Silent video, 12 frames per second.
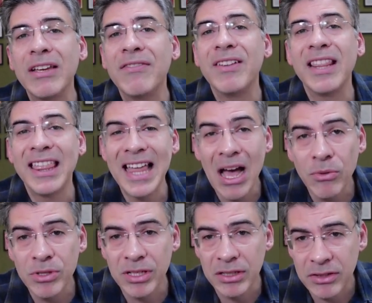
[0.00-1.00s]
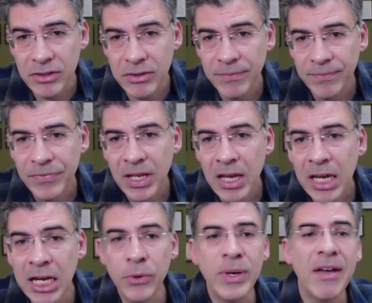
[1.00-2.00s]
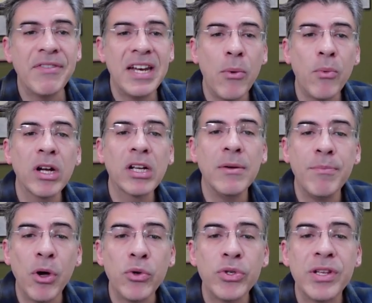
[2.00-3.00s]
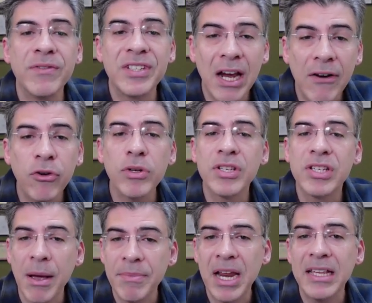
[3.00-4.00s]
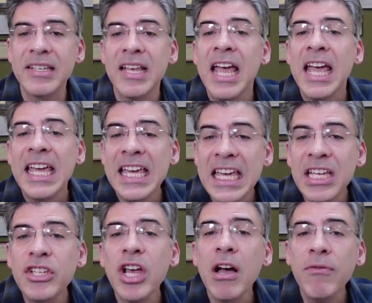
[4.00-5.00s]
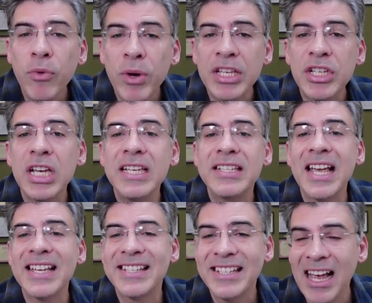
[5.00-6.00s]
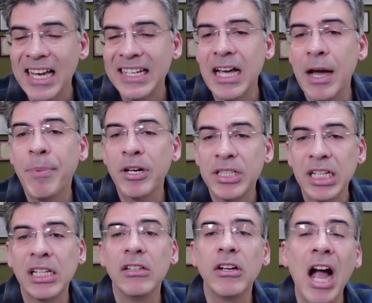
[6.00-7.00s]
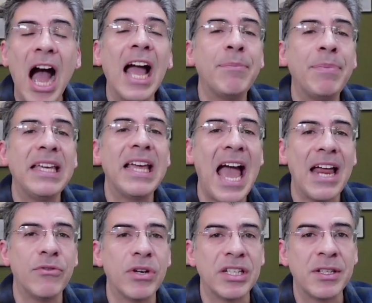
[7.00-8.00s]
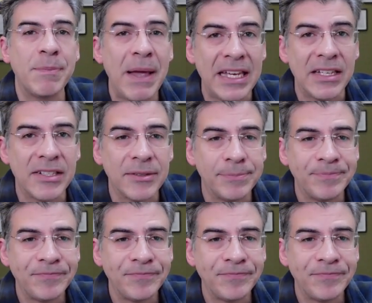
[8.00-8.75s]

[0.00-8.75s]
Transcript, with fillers: even thousands. Here we have a network composed of several subnets, each of which is assigned a particular IP address space.